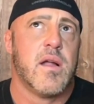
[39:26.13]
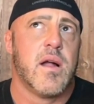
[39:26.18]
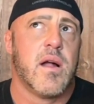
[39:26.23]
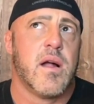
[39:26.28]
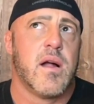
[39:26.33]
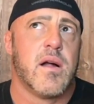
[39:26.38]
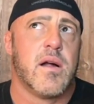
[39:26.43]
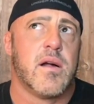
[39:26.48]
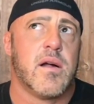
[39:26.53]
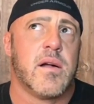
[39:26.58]

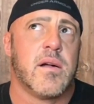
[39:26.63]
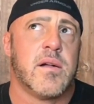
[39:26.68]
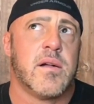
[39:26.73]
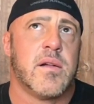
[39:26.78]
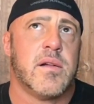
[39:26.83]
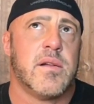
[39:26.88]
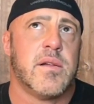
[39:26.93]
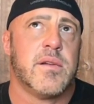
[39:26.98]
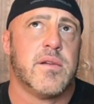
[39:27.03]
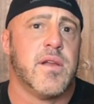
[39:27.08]
Uh,
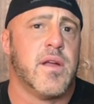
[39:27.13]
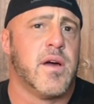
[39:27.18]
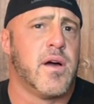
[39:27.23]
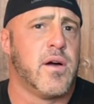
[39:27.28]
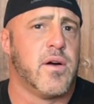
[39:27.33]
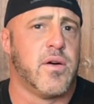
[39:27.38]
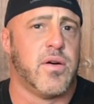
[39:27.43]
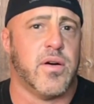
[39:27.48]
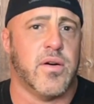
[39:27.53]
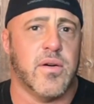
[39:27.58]

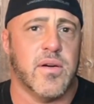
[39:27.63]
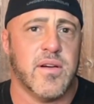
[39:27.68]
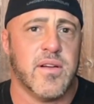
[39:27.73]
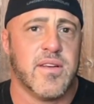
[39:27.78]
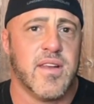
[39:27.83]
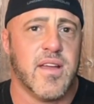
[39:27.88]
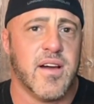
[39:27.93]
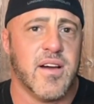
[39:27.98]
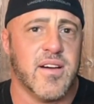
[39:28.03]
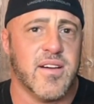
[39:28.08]
no.
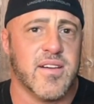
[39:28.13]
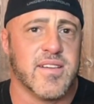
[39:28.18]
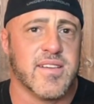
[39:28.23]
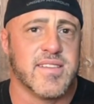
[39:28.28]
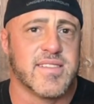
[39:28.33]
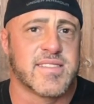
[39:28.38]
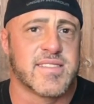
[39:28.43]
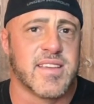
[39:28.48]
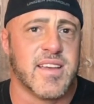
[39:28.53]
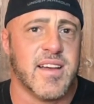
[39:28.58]
No. It's,
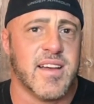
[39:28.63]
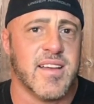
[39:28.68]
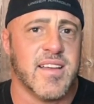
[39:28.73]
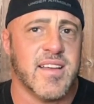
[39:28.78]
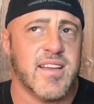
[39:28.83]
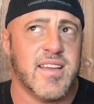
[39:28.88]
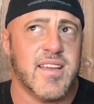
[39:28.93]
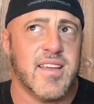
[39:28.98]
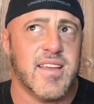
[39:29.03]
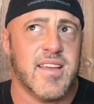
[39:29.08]
uh,
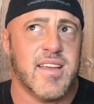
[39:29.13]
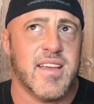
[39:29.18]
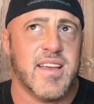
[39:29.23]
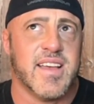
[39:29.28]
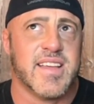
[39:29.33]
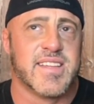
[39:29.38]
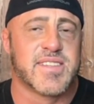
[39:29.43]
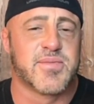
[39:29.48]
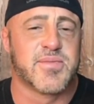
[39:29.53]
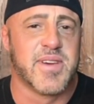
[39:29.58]

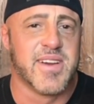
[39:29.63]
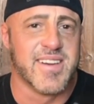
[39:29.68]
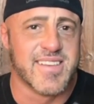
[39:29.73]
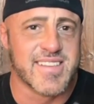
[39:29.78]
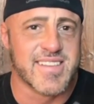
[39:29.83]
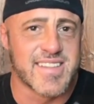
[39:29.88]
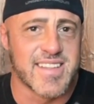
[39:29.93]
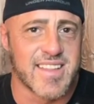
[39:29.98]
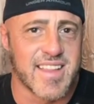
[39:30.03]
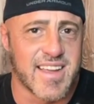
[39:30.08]
it's weird to
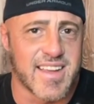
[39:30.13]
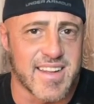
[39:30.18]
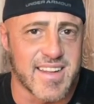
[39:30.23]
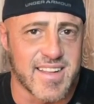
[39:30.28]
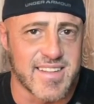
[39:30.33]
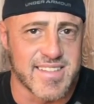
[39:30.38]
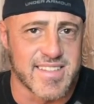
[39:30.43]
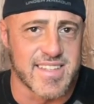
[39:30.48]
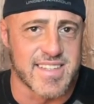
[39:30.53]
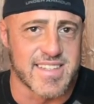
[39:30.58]
see, like, an
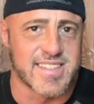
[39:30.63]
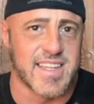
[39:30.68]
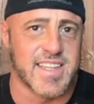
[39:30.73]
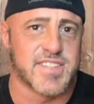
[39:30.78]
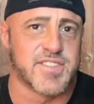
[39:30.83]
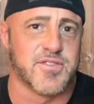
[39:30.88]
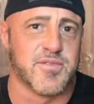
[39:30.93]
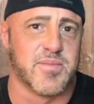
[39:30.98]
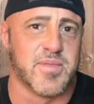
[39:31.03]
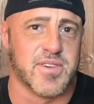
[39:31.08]

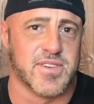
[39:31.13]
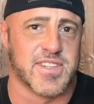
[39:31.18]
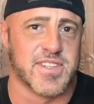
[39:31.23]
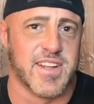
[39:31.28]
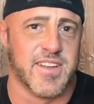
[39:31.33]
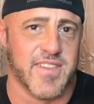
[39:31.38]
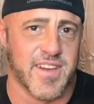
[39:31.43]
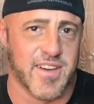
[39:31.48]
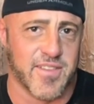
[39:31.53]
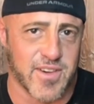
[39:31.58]
unsuccessful person
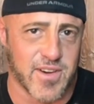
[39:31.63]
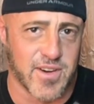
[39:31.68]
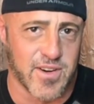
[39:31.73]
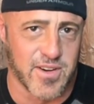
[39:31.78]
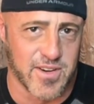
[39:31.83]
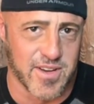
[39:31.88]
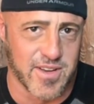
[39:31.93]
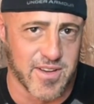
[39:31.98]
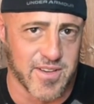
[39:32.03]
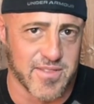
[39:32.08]
I've never
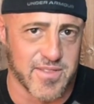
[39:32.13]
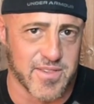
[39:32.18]
heard of